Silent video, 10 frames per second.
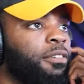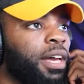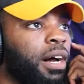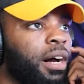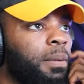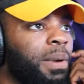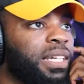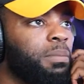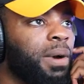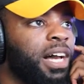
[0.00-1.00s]
a
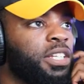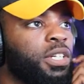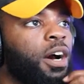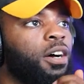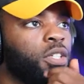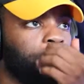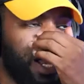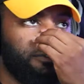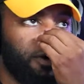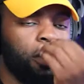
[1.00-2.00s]
maximizer. I also
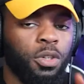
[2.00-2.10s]
have auto